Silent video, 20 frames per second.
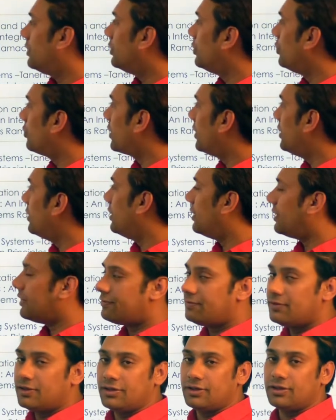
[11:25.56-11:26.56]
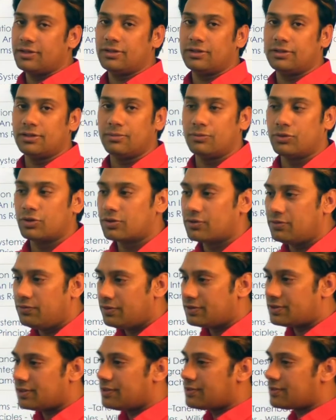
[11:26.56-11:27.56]
you can refer the book
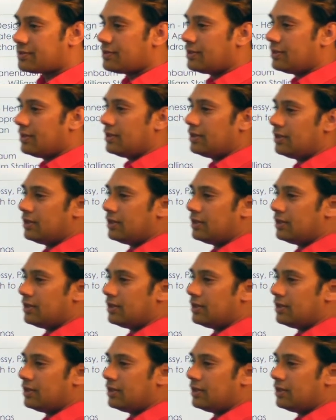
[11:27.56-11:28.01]
which is